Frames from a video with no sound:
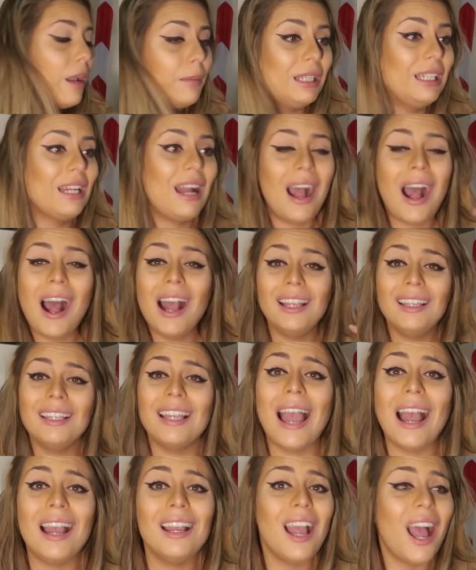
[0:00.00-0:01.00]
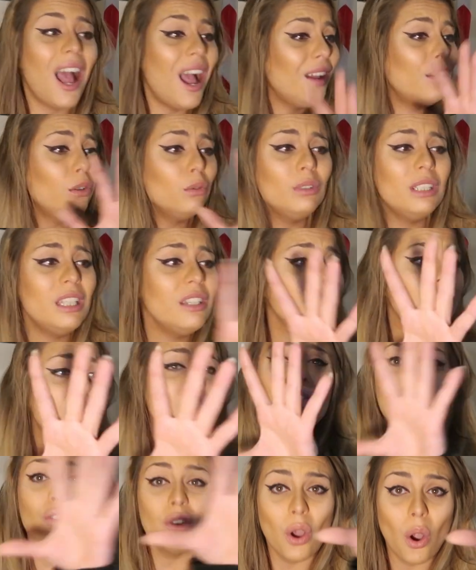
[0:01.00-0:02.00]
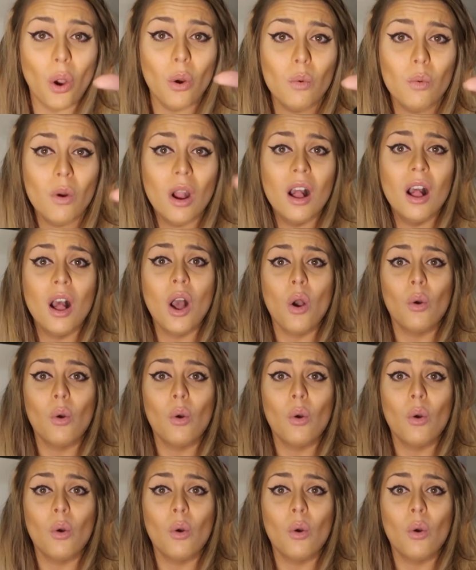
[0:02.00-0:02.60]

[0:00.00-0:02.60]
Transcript: I mean, I don't even know